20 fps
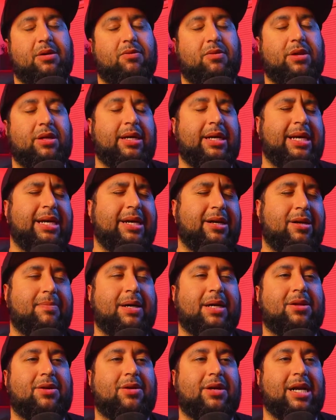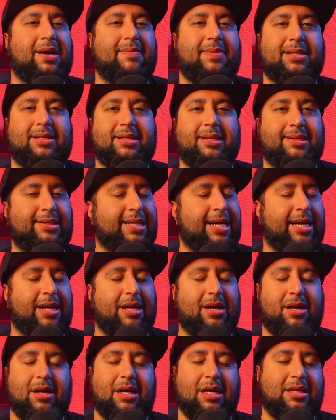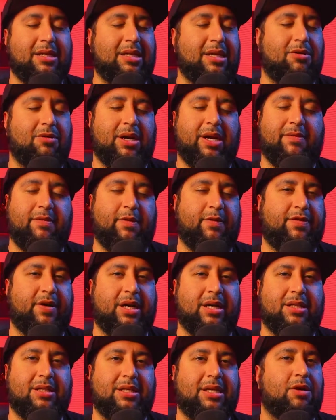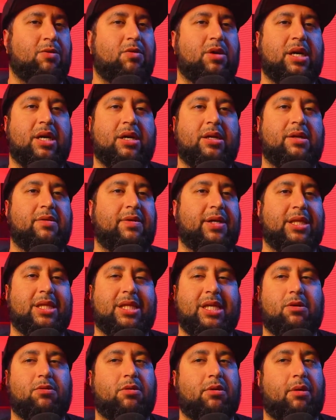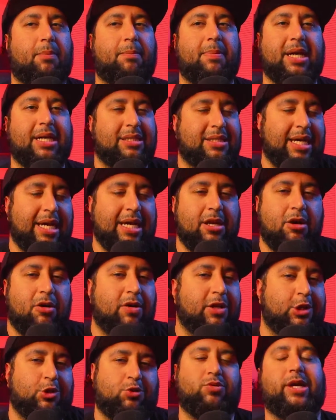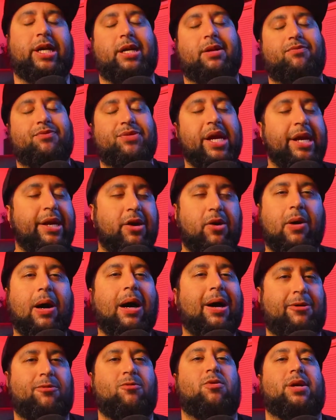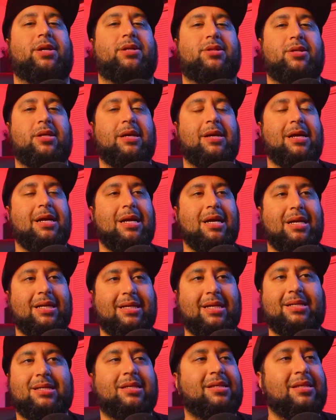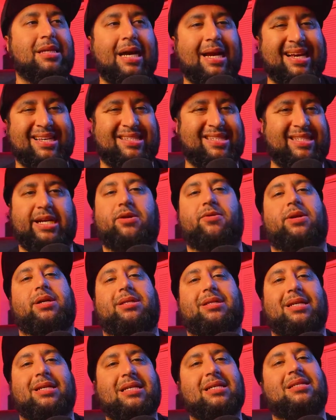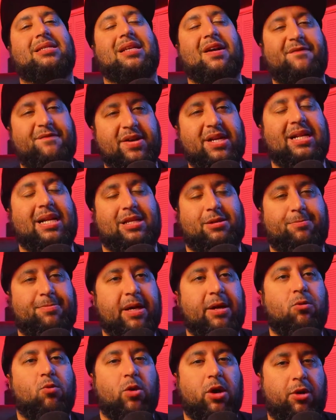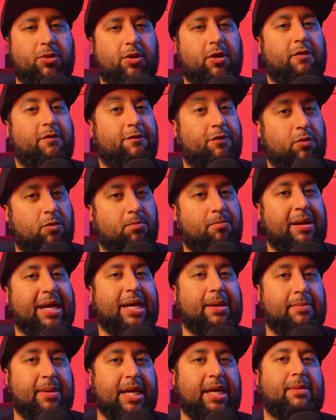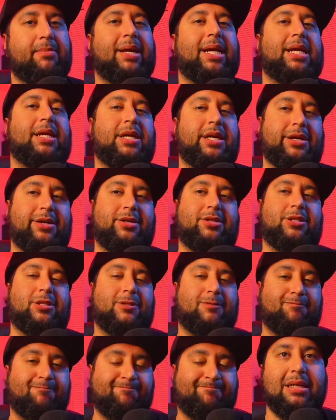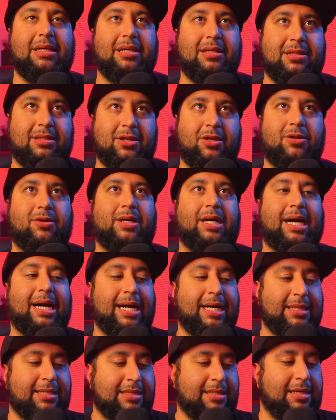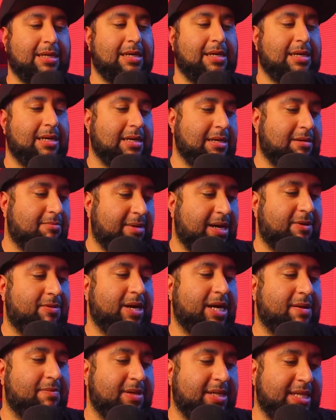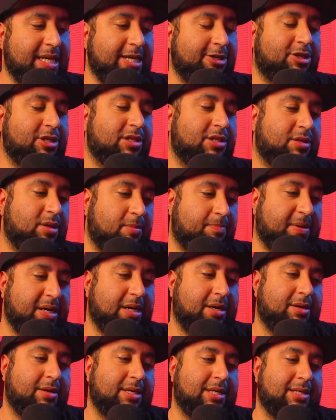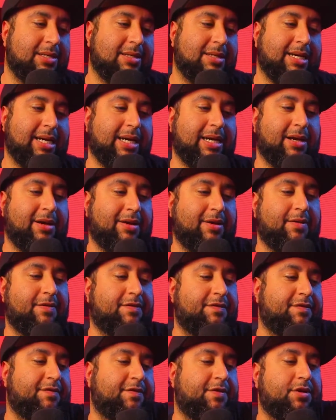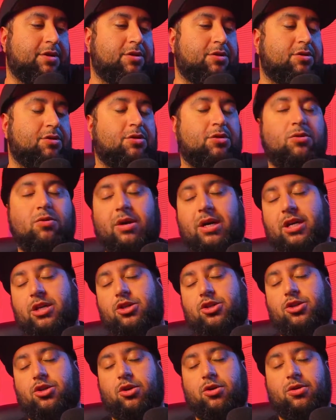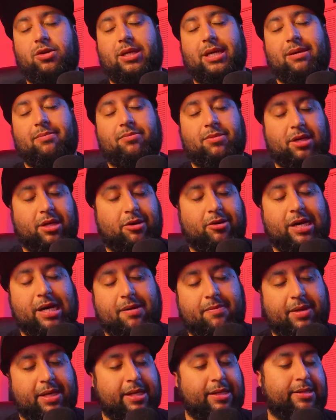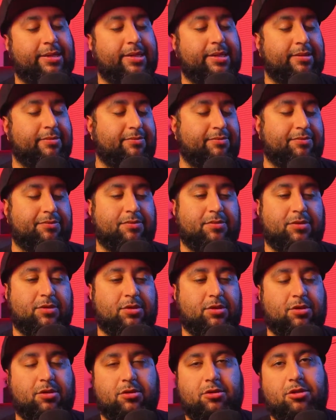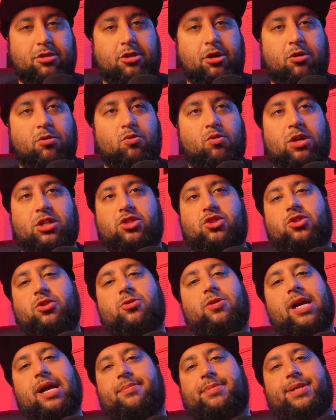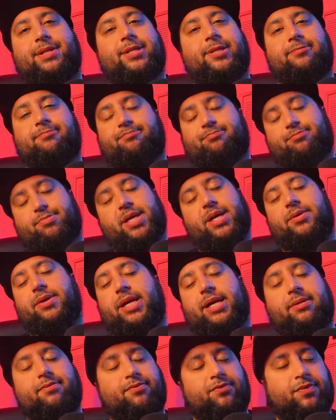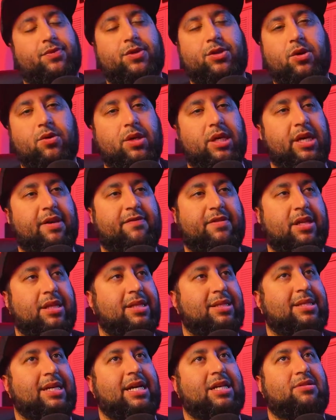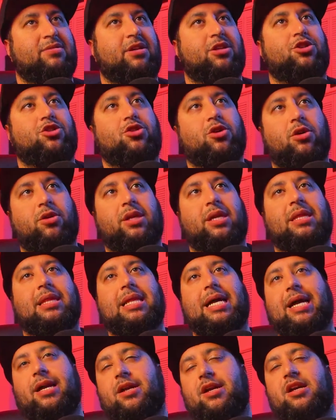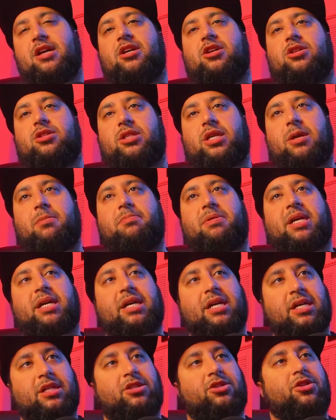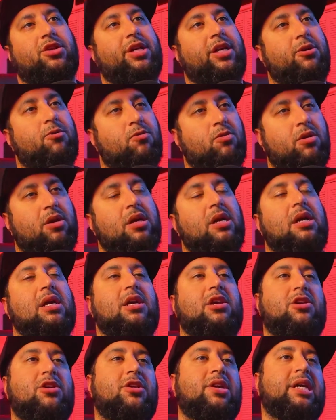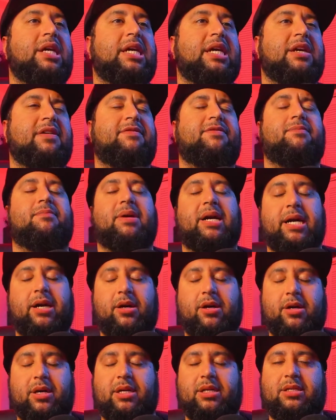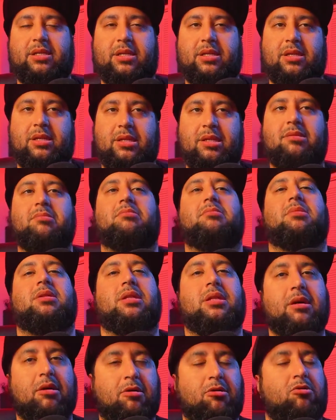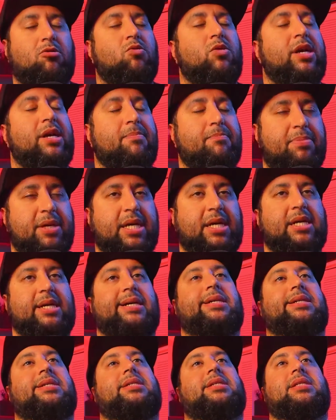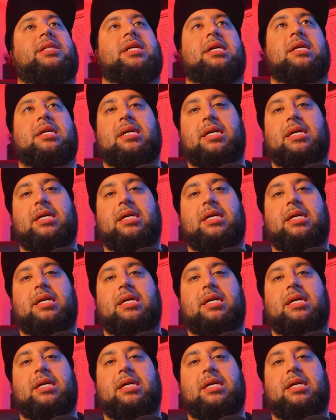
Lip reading: when they hear about the Grammys, it's like they don't give a fuck. They don't want to even deal with it because they know it's rigged. They know how it works. This is not a secret. This is something that's been well known for many, many, many years. So, guys, my recommendations about it, like if you want to show them the Grammys, don't watch the Grammys. Period. Don't give them the satisfaction. Show them like, see, because you didn't give my artist the win because